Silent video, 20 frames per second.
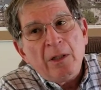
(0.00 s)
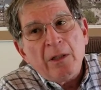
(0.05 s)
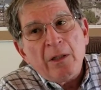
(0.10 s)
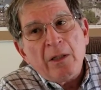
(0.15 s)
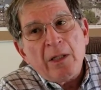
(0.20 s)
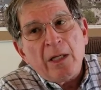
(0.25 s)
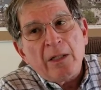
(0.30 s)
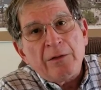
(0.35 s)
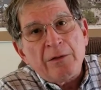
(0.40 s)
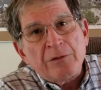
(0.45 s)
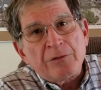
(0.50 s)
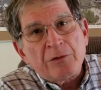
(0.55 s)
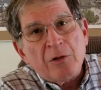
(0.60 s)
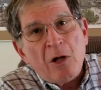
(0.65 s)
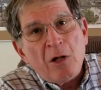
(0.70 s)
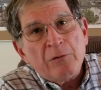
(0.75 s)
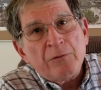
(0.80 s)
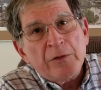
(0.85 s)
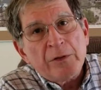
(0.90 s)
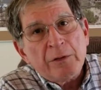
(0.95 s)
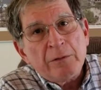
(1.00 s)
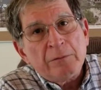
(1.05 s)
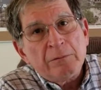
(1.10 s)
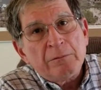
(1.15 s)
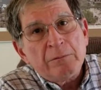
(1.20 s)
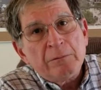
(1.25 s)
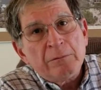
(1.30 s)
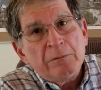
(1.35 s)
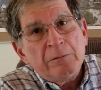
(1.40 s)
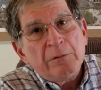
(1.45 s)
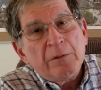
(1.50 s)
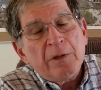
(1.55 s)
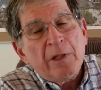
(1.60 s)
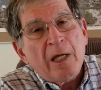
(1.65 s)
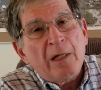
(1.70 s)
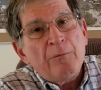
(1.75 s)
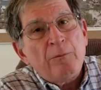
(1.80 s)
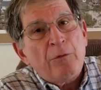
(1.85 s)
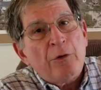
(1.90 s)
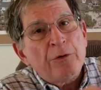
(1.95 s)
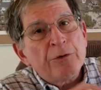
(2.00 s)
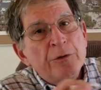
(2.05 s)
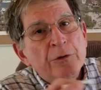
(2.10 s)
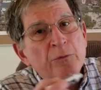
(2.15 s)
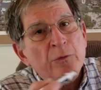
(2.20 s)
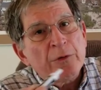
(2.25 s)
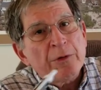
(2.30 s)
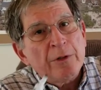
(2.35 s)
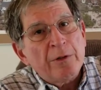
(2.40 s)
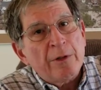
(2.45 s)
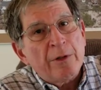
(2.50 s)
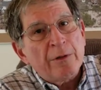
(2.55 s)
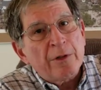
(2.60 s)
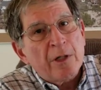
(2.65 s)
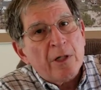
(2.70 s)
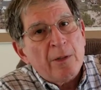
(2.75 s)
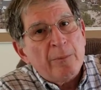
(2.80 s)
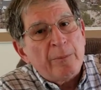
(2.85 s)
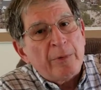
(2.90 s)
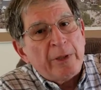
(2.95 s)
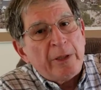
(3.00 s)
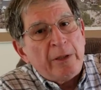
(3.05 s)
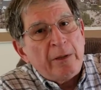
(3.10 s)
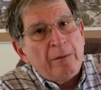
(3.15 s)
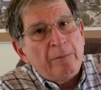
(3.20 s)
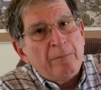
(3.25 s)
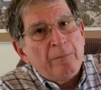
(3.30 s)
can dissolve it, can merge it with another company.